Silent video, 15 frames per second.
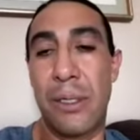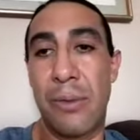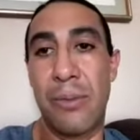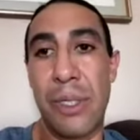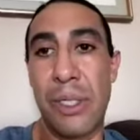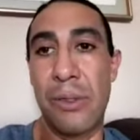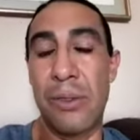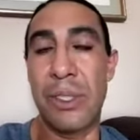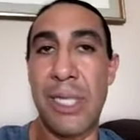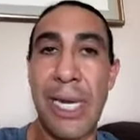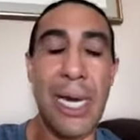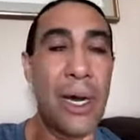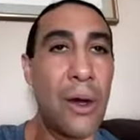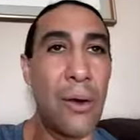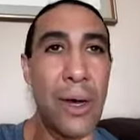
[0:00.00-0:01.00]
we use
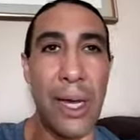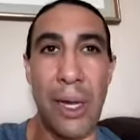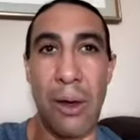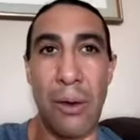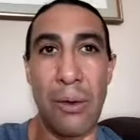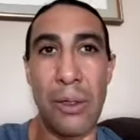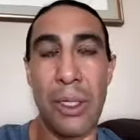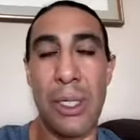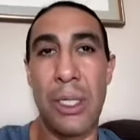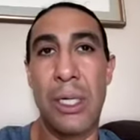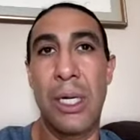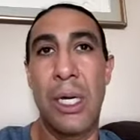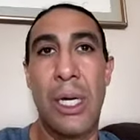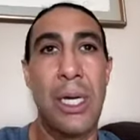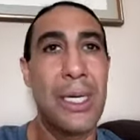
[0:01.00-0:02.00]
cow, elk,
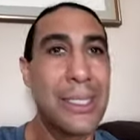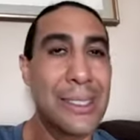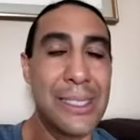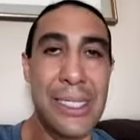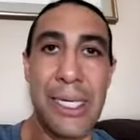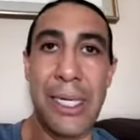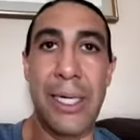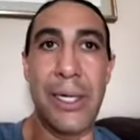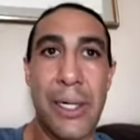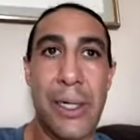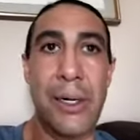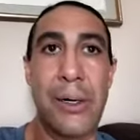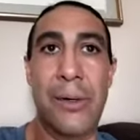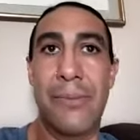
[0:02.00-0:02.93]
deer,